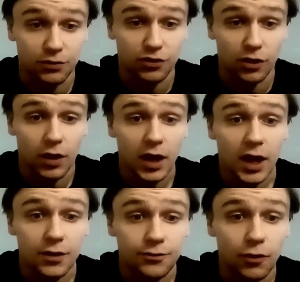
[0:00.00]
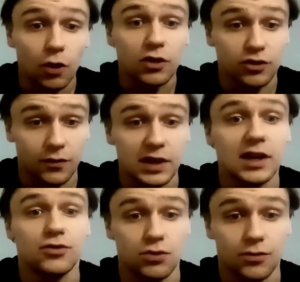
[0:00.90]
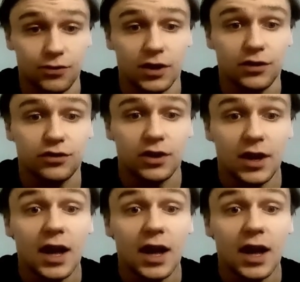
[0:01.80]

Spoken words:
So focus on the intro first,